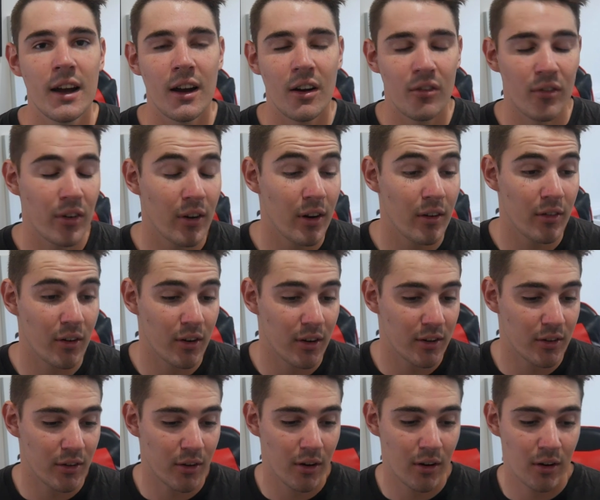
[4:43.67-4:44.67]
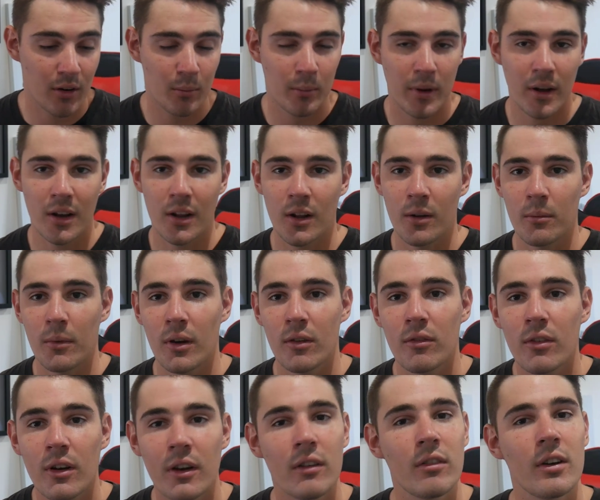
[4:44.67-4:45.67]
I'm very, very excited to meet him. I'm
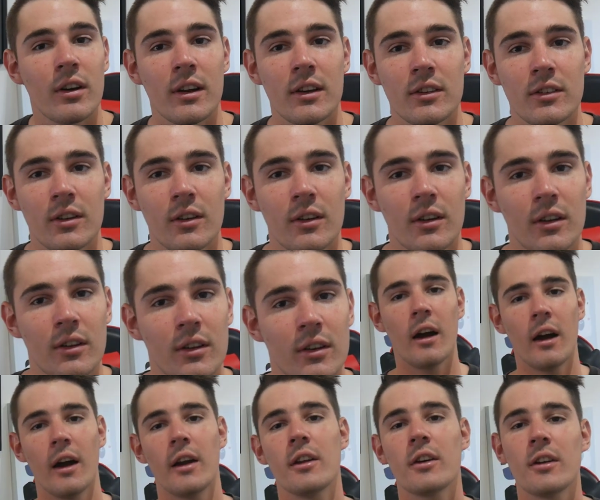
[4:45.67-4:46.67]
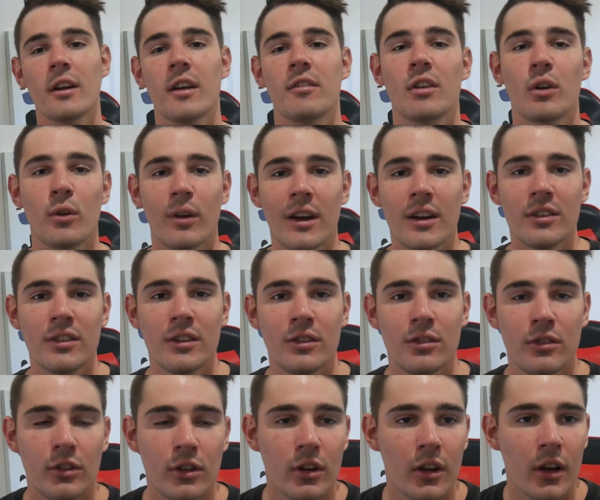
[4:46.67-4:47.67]
very, very excited. I don't have a crazy
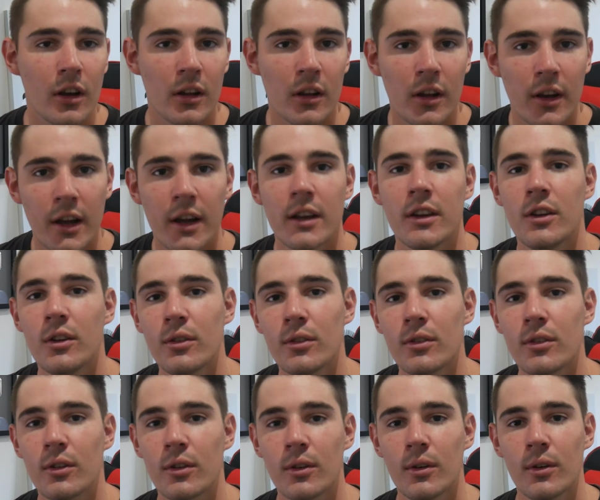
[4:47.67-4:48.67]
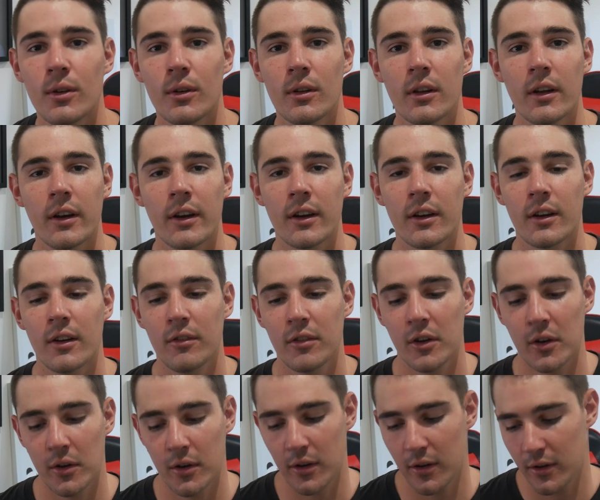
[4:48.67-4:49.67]
studio like I used to. Like, I've
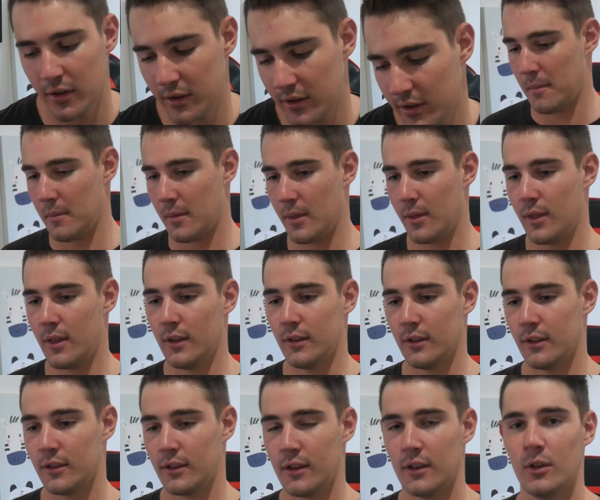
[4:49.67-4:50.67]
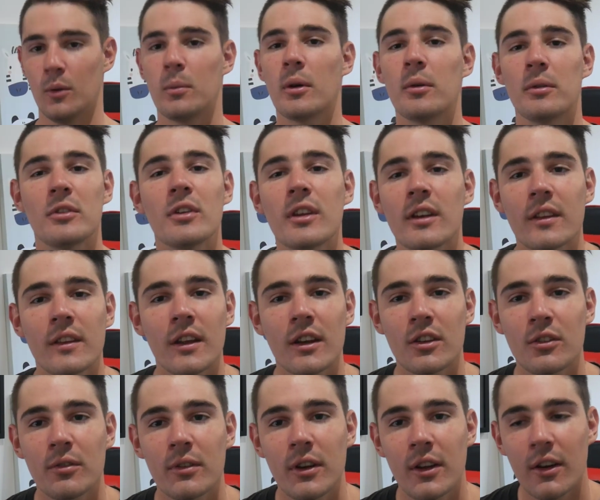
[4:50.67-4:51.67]
got this, and you'll probably see it in the
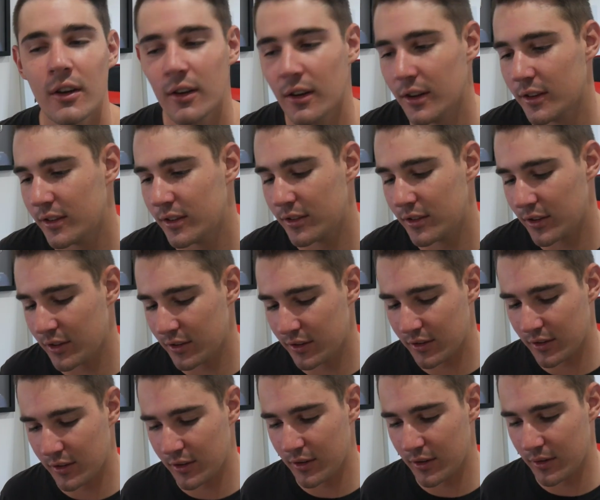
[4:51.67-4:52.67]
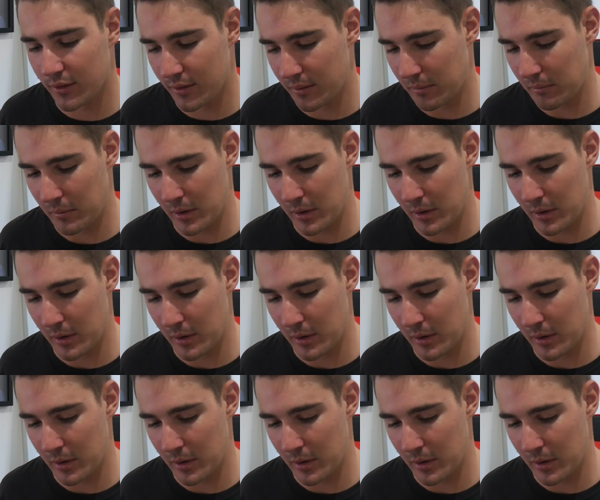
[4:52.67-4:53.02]
next video. It's just a